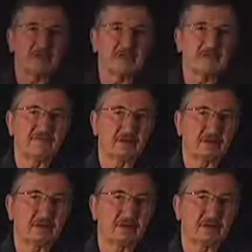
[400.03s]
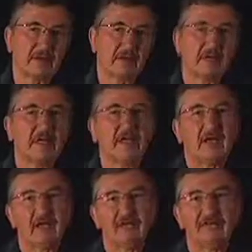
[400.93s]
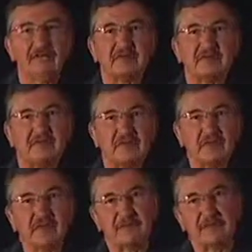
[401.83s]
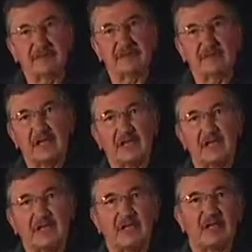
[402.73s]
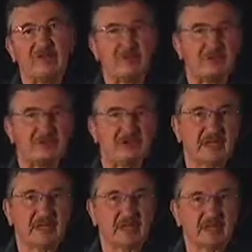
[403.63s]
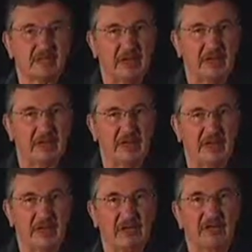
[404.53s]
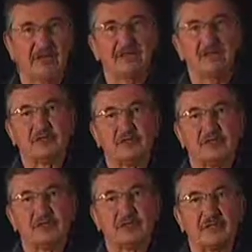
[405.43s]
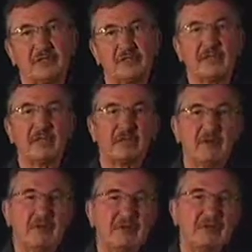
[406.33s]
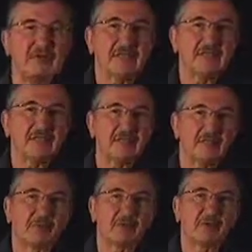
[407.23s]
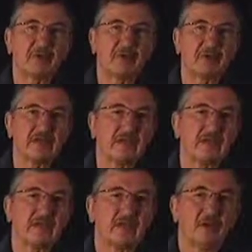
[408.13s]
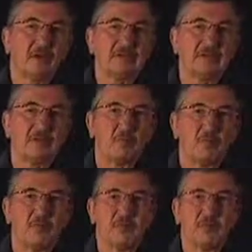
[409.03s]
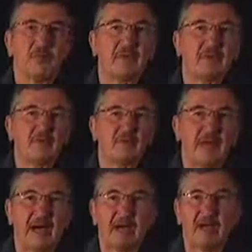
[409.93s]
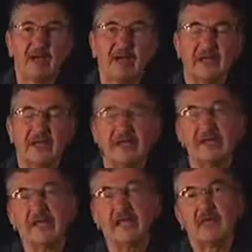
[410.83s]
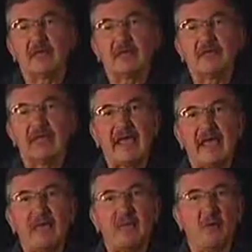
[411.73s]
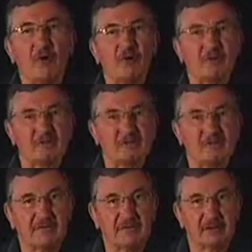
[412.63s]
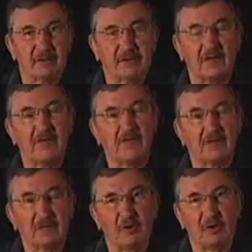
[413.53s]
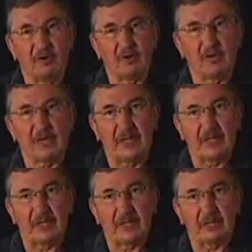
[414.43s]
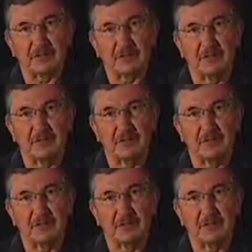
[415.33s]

acidifier. And obviously vice versa if you need to go from acidic to an alkaline situation. But in most cases here in Pennsylvania, we see the water being too alkaline and we need to add a water acidifier to lower that pH.